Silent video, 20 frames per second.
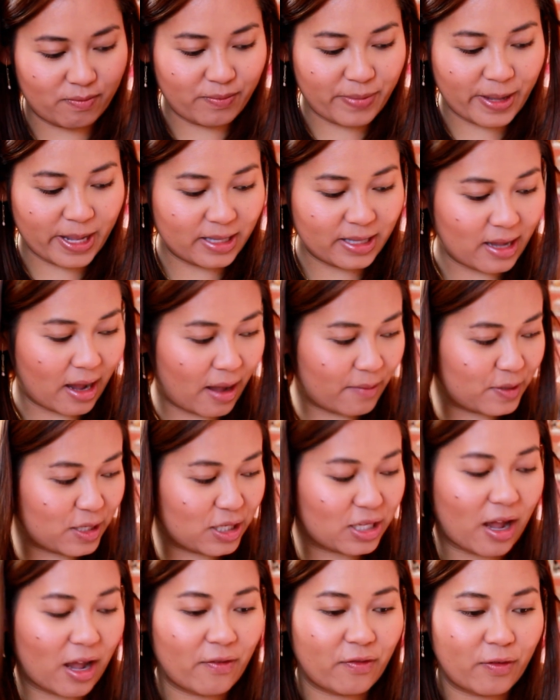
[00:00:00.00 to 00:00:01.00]
pick up
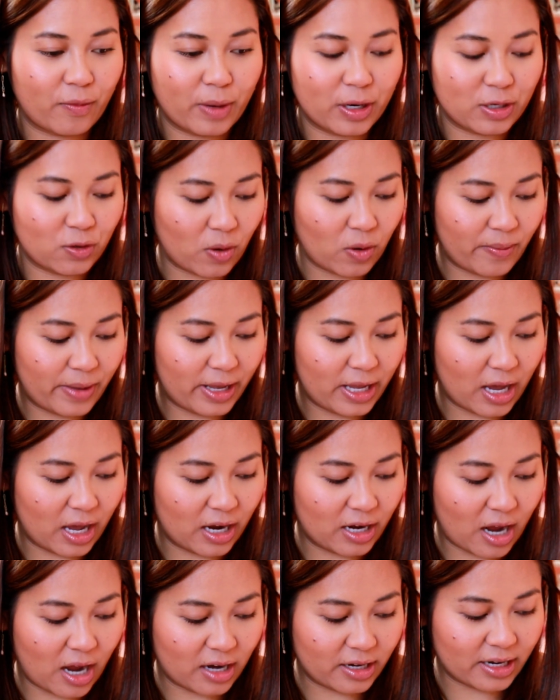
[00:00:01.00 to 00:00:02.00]
stuff from Adoreme
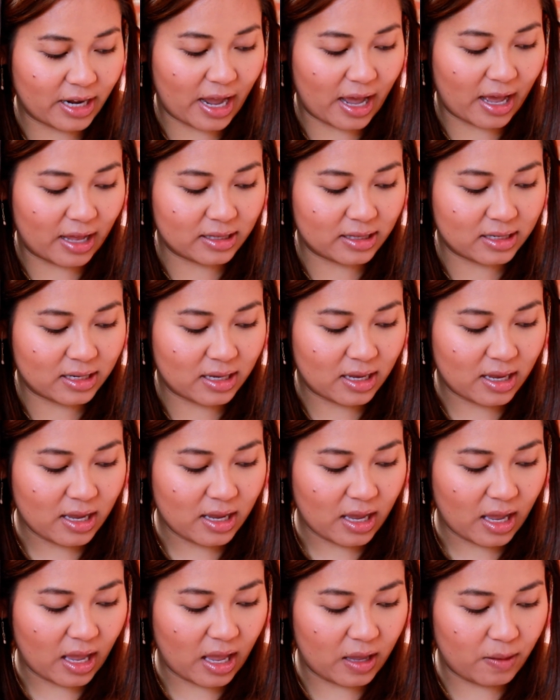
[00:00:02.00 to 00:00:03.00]
and not get
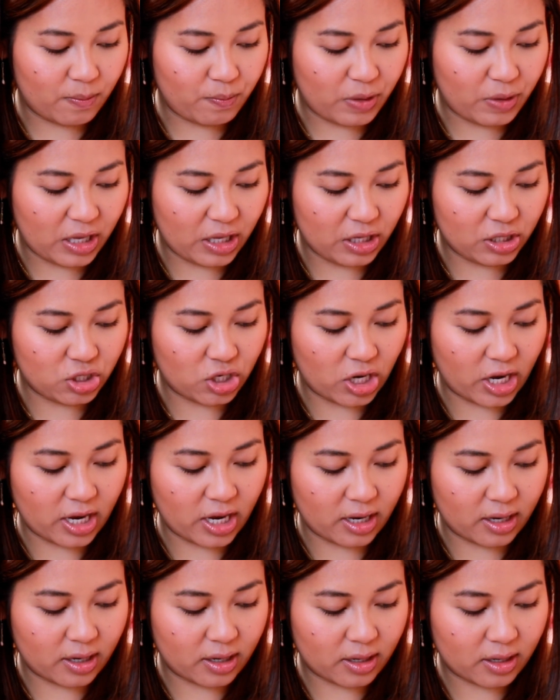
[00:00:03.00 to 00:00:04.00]
a PJ?